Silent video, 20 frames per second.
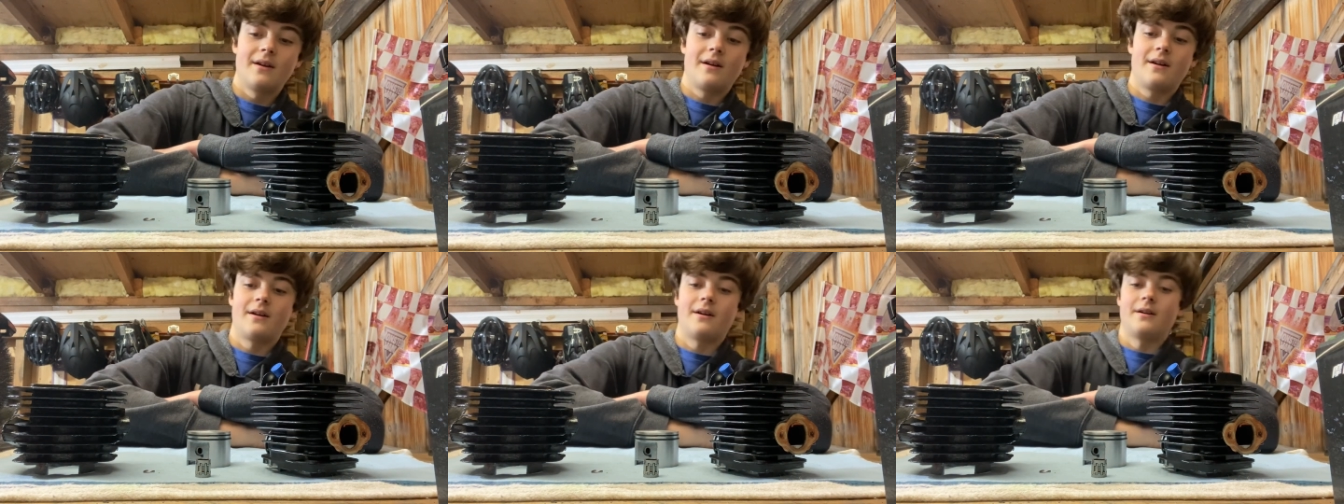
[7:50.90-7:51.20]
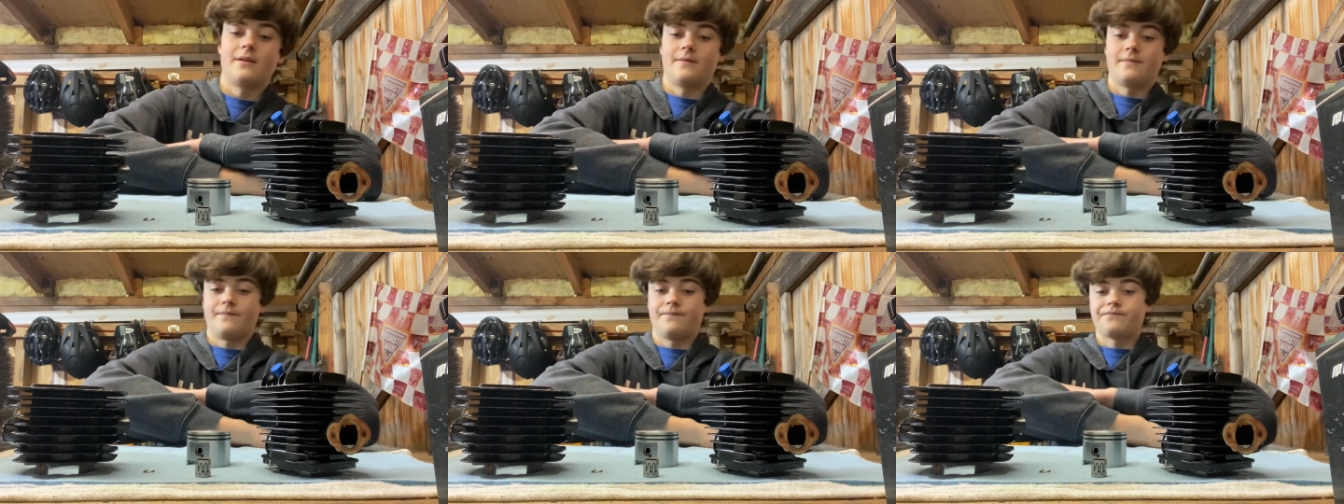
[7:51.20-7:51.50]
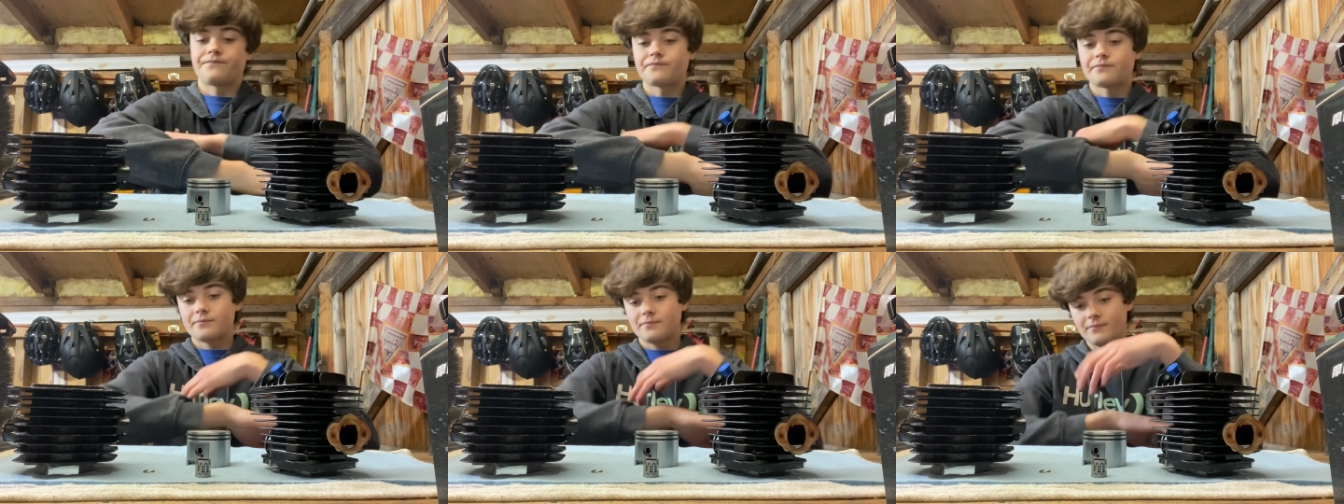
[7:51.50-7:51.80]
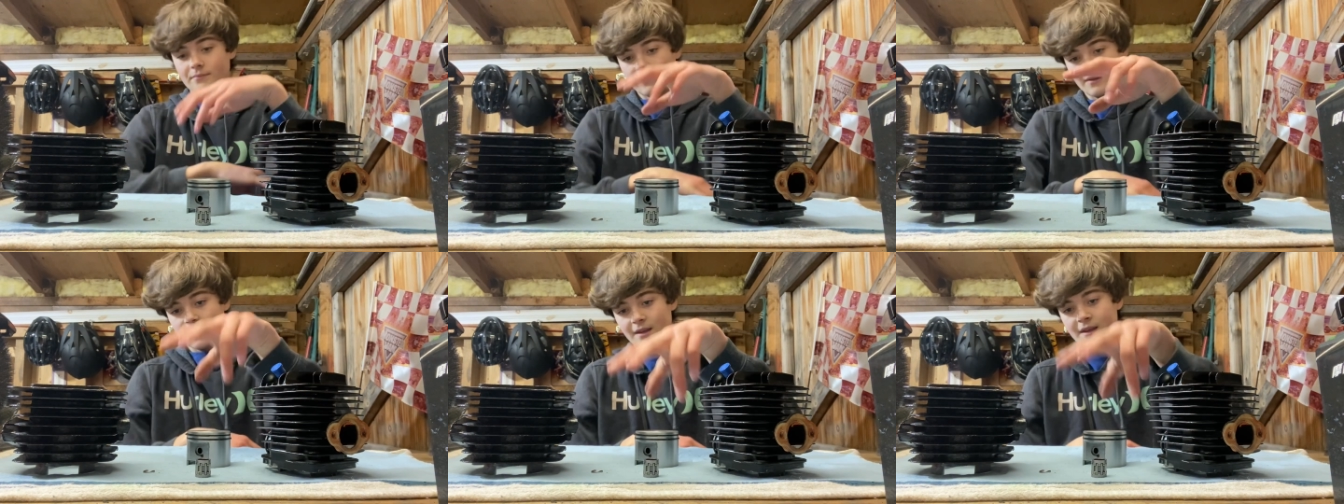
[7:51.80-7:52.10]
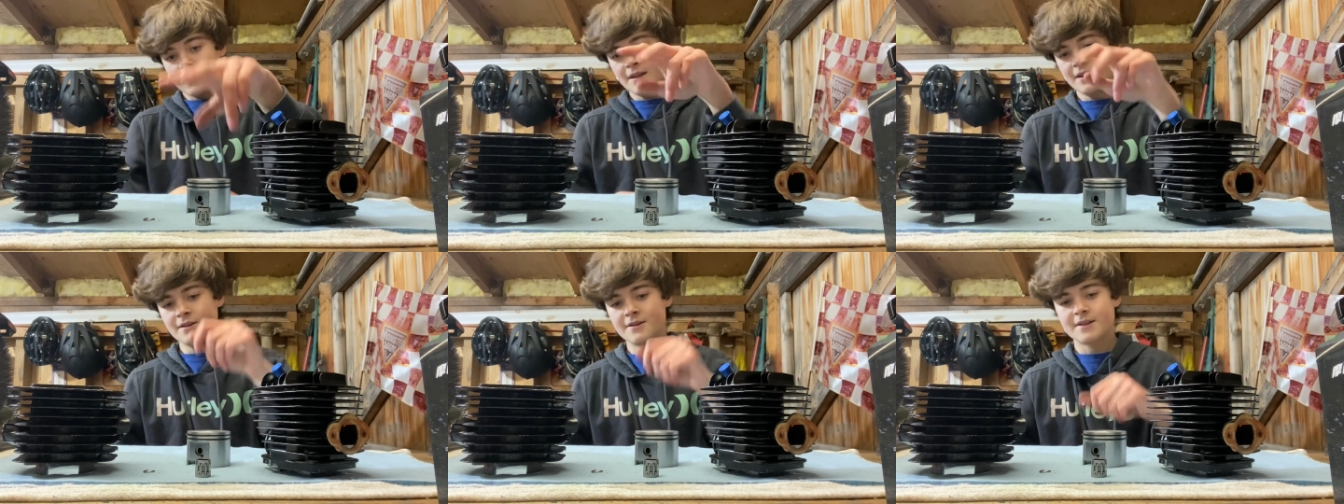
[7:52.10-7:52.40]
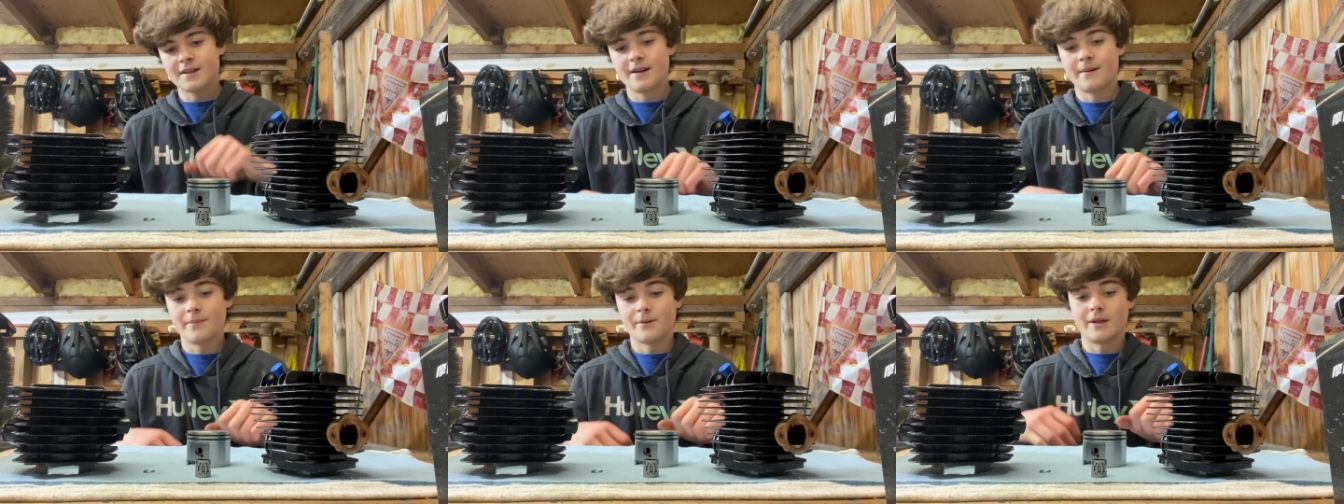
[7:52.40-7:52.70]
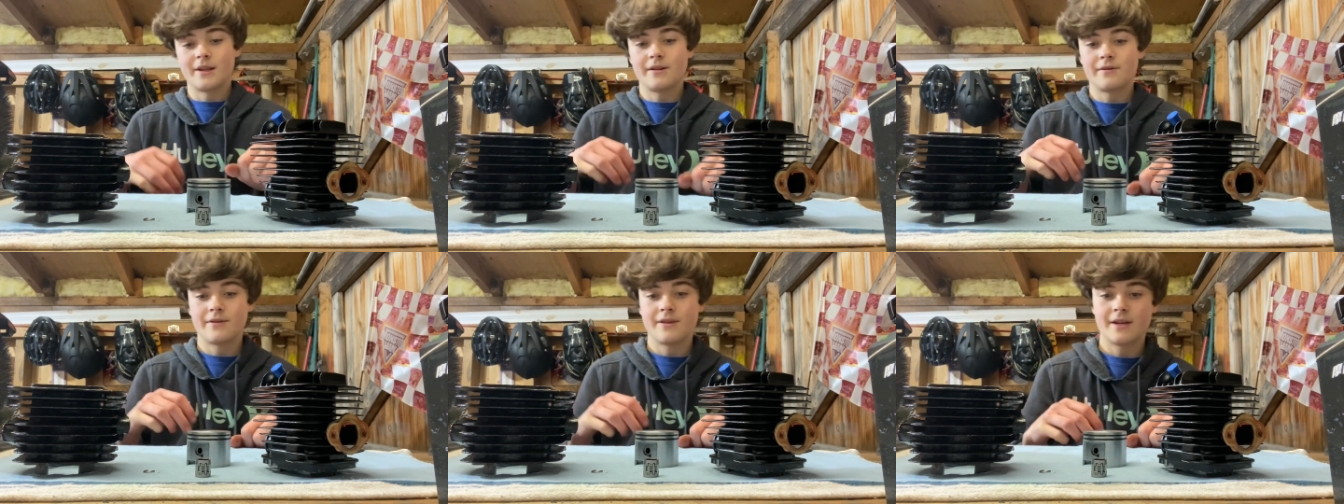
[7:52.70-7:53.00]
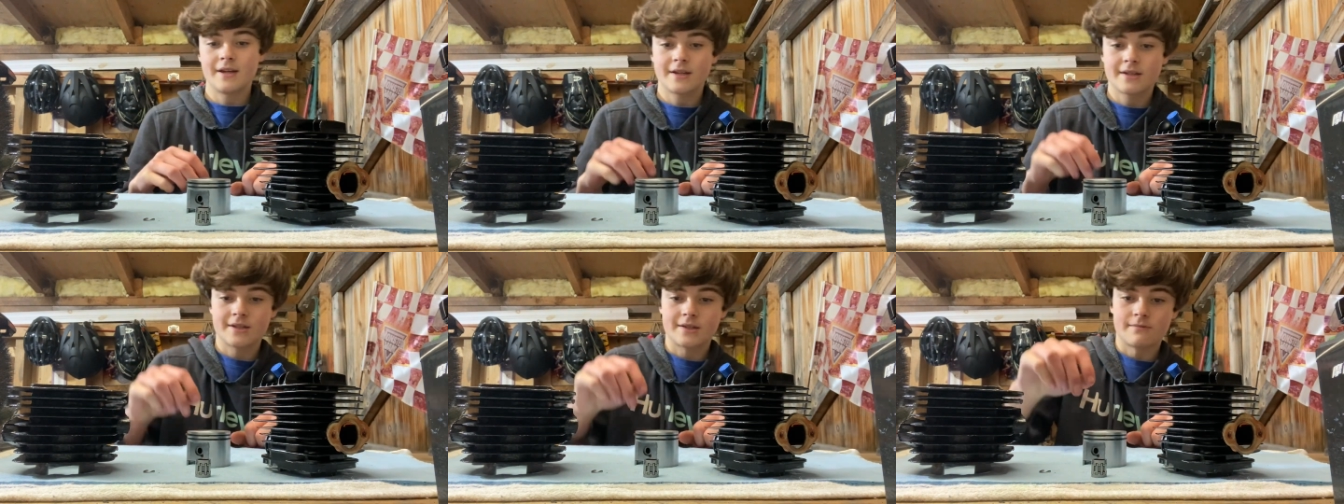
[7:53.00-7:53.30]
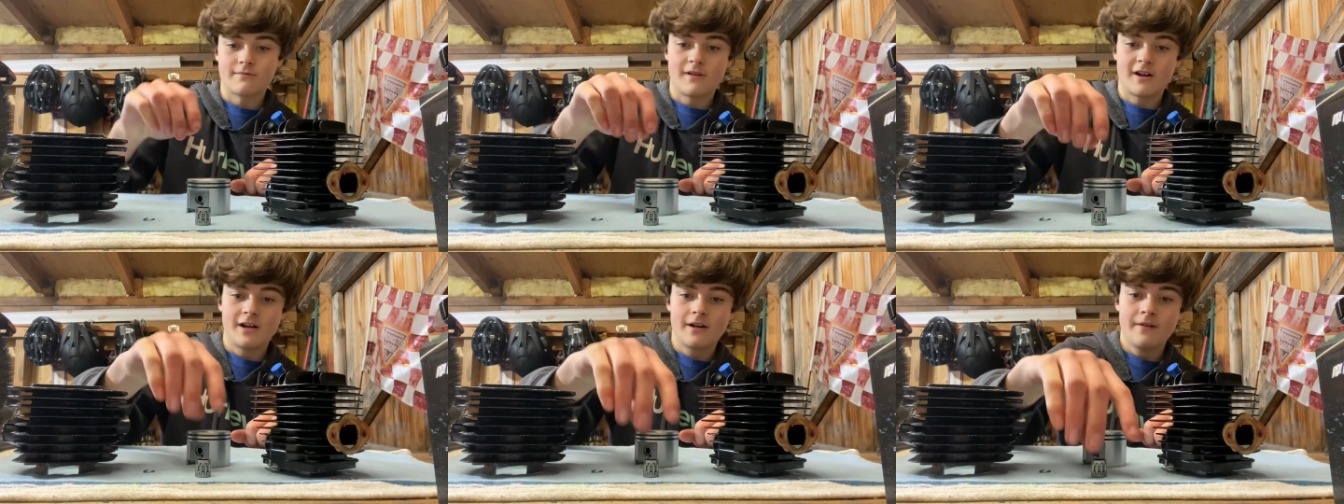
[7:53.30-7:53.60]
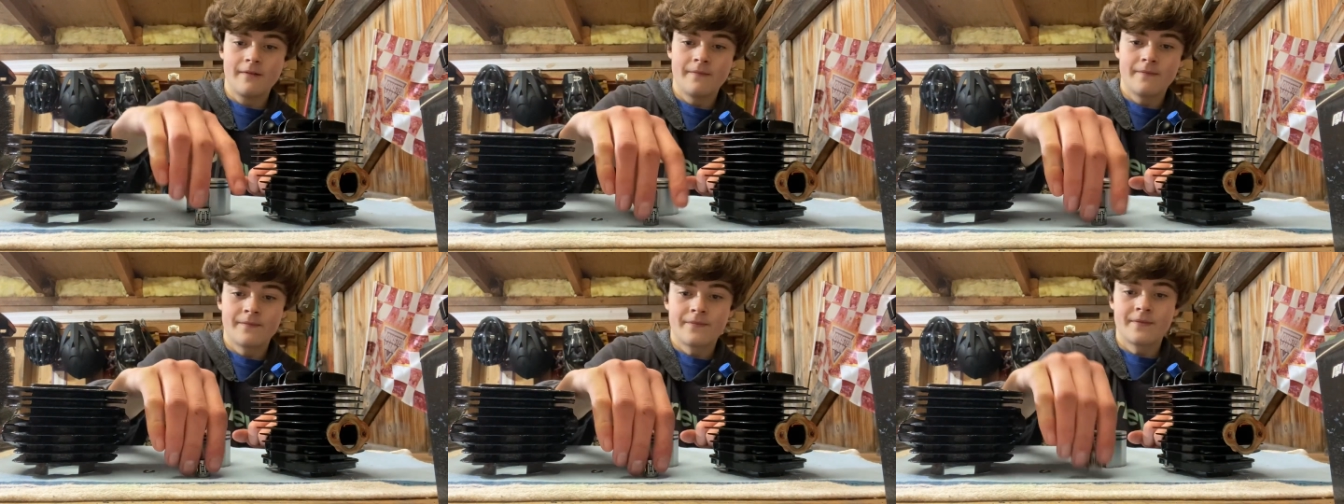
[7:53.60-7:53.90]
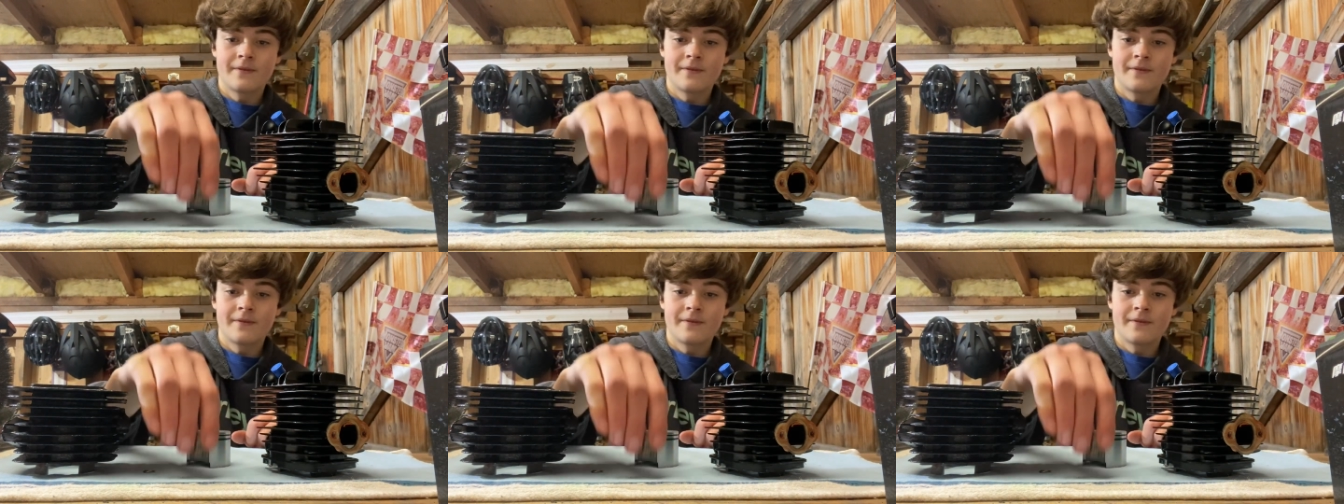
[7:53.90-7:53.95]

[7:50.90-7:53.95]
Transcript: Um, here's a couple other things as well.